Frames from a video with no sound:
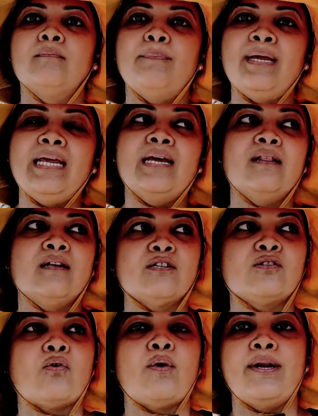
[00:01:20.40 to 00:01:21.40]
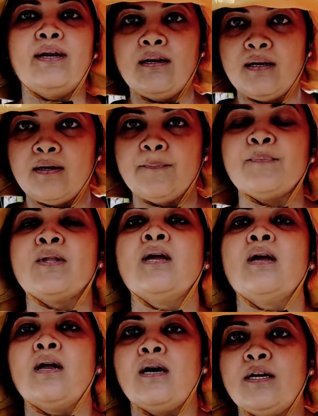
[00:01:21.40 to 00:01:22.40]
being in the soil,
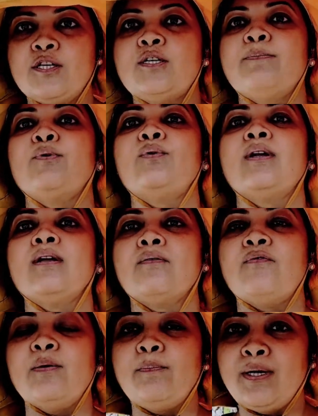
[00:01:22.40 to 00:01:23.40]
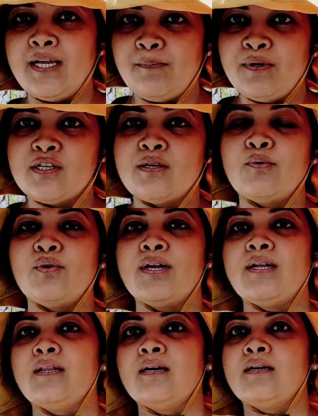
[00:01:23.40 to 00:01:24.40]
will keep distributing
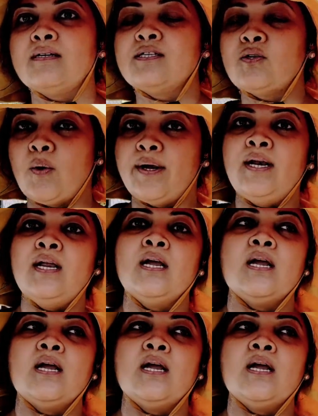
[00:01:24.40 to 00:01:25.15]
in the soil